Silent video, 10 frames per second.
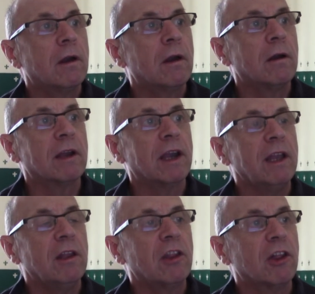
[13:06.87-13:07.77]
Okay,
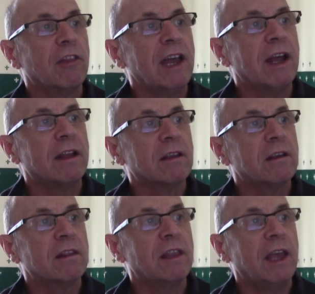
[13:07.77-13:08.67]
so that
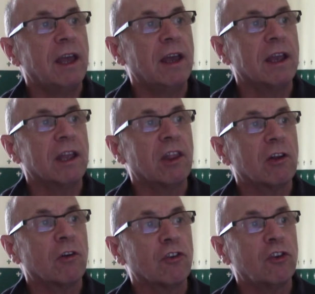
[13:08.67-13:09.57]
there is
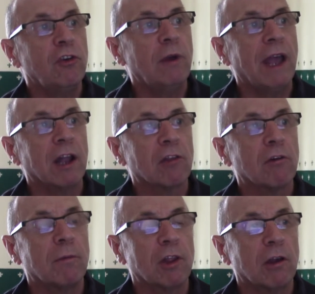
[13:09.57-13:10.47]
got 2 X
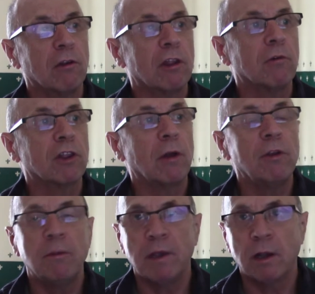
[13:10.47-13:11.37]
chromosomes, so it's going
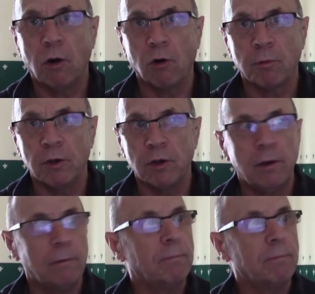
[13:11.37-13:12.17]
to be a cockbird,